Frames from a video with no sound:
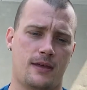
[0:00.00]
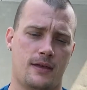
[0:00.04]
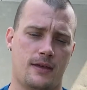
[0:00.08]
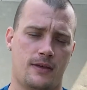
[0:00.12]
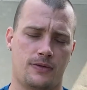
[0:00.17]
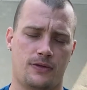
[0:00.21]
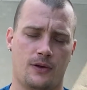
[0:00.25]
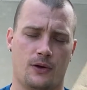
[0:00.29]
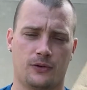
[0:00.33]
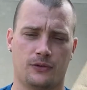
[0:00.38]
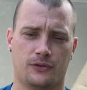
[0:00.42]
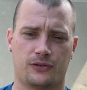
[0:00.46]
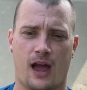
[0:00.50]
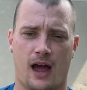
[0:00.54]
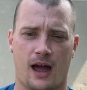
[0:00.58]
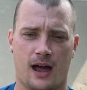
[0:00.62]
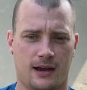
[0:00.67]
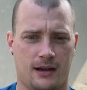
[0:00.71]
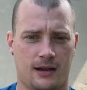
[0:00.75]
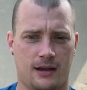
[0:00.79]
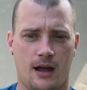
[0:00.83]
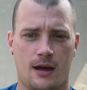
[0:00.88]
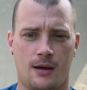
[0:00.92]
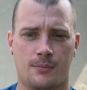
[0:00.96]
those
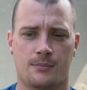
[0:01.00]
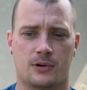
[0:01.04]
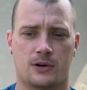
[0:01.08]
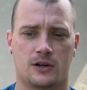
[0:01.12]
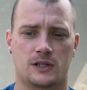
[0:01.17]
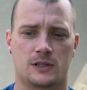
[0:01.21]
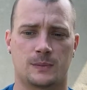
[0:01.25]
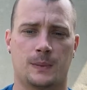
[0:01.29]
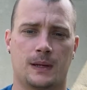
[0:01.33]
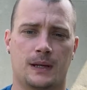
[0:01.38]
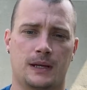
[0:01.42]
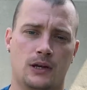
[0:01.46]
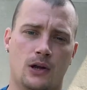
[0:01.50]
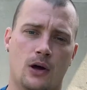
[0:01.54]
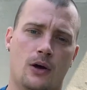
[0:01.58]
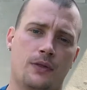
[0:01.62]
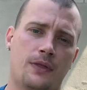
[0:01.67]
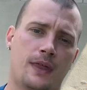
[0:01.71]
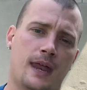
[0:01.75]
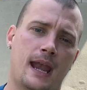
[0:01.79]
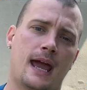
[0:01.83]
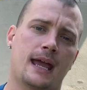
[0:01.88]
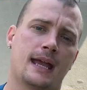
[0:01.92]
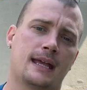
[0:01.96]
kind of numbers, but know
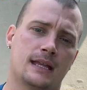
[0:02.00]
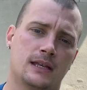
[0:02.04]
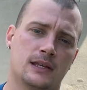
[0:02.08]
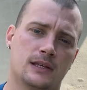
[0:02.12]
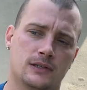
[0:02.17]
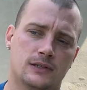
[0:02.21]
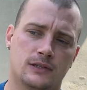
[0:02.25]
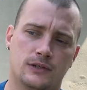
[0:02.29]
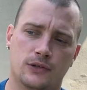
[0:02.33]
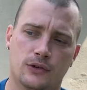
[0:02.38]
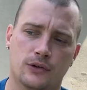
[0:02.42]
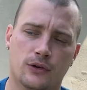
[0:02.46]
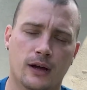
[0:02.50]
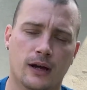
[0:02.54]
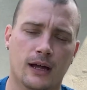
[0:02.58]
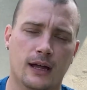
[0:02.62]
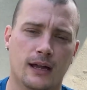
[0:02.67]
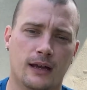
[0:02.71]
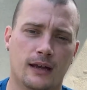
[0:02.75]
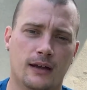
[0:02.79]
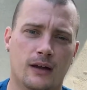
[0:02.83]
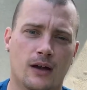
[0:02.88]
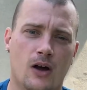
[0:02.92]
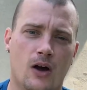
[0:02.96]
that I can do
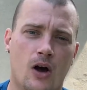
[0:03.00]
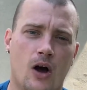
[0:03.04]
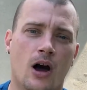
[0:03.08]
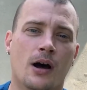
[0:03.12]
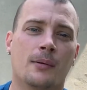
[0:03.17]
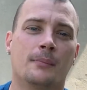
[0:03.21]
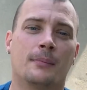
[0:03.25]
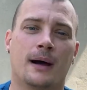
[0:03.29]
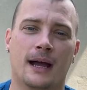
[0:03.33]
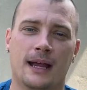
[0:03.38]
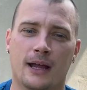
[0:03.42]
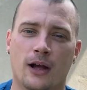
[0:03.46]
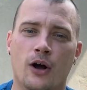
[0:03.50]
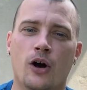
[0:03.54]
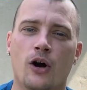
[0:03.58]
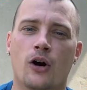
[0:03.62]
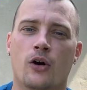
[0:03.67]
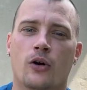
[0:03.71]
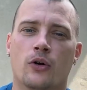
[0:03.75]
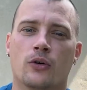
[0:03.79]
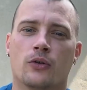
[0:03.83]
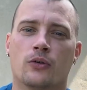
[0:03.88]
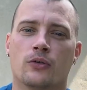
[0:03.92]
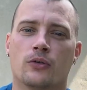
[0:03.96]
it on my
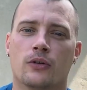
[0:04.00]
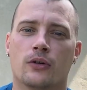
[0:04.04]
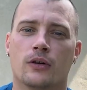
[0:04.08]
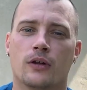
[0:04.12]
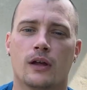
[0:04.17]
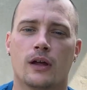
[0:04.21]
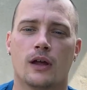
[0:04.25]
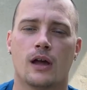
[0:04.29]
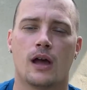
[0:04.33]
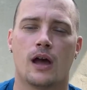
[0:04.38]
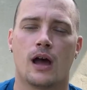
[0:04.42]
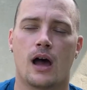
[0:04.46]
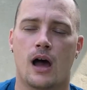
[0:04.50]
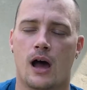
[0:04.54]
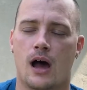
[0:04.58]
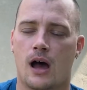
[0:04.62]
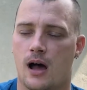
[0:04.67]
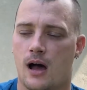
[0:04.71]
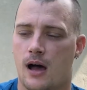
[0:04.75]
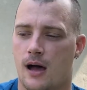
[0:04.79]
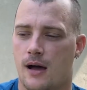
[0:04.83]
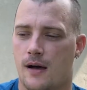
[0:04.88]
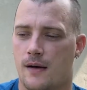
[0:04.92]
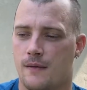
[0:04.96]
own,
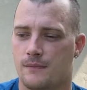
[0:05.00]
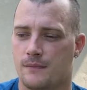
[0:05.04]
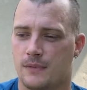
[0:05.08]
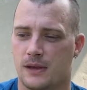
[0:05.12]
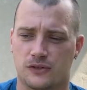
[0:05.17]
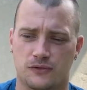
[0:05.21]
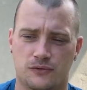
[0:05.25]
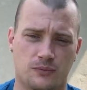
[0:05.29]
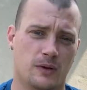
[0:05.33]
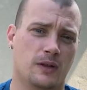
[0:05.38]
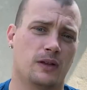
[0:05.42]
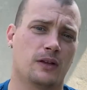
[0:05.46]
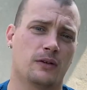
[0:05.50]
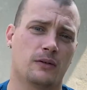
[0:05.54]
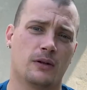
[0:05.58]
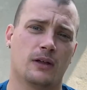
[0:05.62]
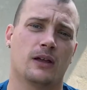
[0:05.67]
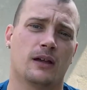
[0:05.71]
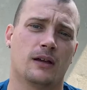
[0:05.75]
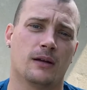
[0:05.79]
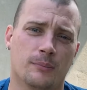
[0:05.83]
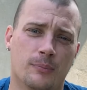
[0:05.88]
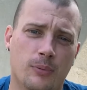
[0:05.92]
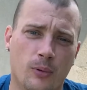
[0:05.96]
is really,
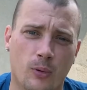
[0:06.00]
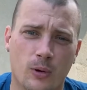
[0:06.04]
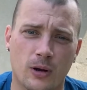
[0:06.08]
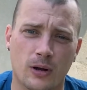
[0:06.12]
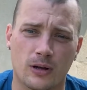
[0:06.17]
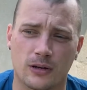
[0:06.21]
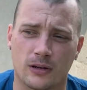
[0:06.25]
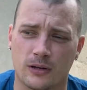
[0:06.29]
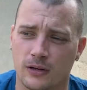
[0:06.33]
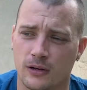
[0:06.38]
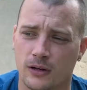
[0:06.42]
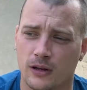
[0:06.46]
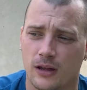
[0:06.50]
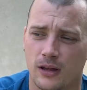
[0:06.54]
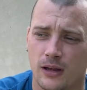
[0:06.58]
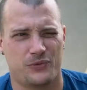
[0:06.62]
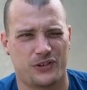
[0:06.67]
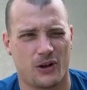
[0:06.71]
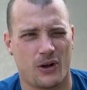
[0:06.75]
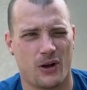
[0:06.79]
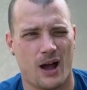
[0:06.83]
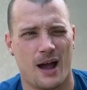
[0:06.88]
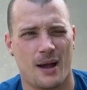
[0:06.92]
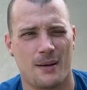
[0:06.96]
really important.
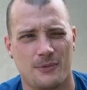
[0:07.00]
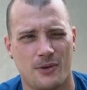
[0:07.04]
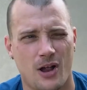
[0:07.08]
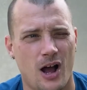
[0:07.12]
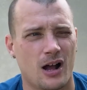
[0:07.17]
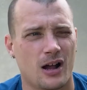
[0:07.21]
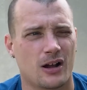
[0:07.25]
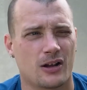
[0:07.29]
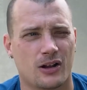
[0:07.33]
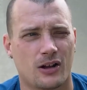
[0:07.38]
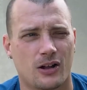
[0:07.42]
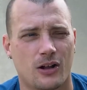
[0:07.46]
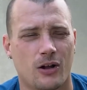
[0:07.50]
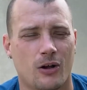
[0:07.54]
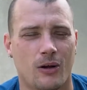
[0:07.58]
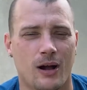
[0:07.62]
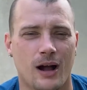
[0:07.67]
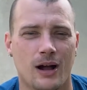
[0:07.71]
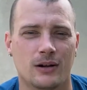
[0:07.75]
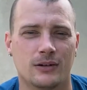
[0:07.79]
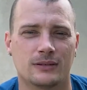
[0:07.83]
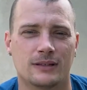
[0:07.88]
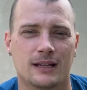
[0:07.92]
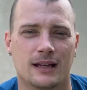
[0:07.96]
So I'm not going to go
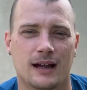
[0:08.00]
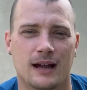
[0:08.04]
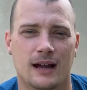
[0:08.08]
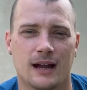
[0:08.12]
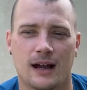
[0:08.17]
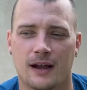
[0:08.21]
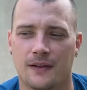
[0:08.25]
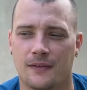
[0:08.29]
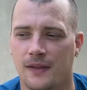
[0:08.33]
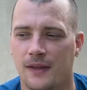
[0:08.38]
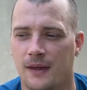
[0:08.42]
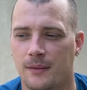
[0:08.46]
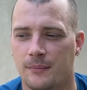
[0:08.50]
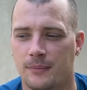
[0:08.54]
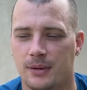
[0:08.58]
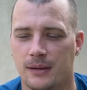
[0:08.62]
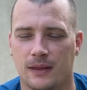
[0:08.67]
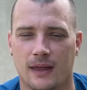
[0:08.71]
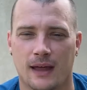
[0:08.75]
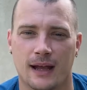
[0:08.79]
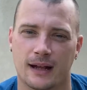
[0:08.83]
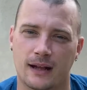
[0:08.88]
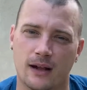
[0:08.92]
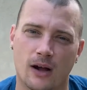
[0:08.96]
out there and then
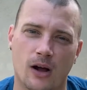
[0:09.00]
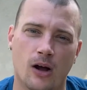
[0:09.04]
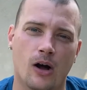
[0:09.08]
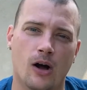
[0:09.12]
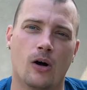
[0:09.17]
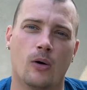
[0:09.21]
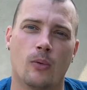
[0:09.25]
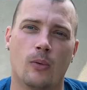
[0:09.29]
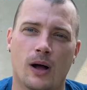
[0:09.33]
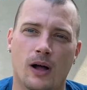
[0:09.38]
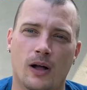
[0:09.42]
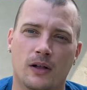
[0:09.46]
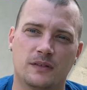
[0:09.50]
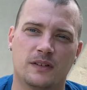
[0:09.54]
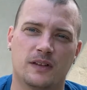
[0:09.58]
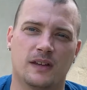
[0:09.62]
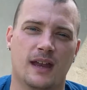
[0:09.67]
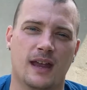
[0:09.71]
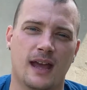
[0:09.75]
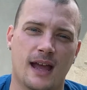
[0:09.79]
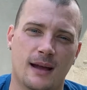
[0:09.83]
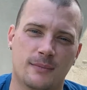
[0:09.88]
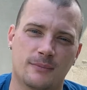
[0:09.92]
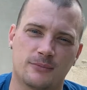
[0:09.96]
be like, oh, well,
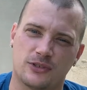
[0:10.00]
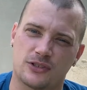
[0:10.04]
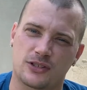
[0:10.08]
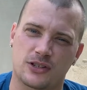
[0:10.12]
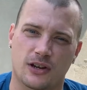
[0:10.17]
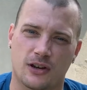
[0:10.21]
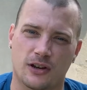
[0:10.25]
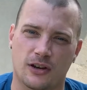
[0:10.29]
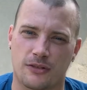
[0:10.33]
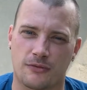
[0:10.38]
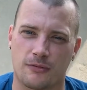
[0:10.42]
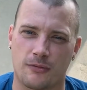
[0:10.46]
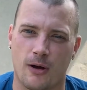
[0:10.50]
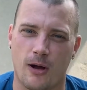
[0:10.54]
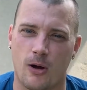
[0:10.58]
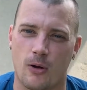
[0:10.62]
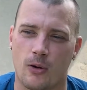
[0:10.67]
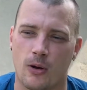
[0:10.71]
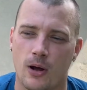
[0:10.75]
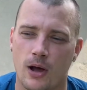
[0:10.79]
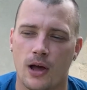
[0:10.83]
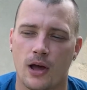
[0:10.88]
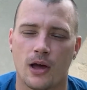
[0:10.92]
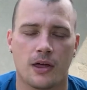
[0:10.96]
today I'm just going to
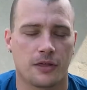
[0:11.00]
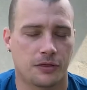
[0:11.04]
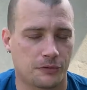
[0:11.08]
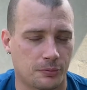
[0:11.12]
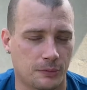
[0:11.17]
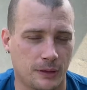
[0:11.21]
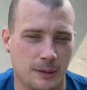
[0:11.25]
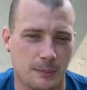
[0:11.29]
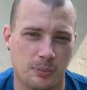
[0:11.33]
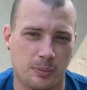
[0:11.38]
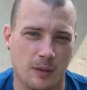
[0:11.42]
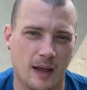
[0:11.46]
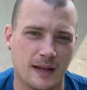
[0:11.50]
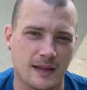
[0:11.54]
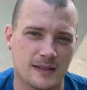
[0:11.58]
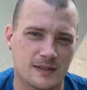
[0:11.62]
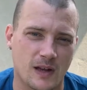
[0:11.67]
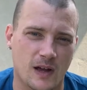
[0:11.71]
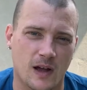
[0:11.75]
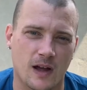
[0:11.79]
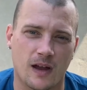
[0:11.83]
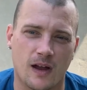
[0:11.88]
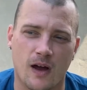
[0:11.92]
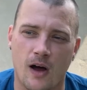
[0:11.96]
throw 3 plates
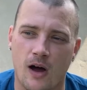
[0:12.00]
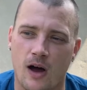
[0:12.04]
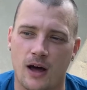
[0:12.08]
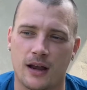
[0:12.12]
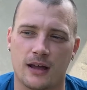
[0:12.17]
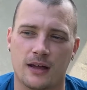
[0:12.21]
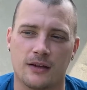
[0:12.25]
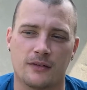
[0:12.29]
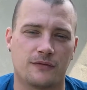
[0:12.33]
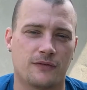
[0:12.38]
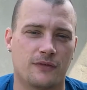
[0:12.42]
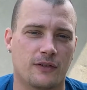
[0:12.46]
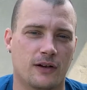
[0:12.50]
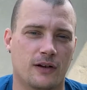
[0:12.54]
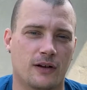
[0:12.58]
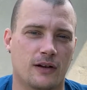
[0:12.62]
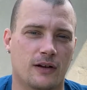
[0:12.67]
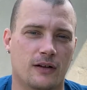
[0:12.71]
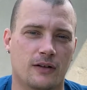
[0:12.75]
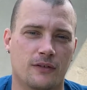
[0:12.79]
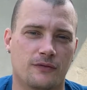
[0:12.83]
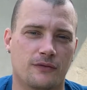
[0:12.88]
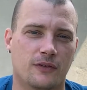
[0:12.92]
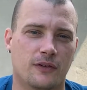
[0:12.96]
on it for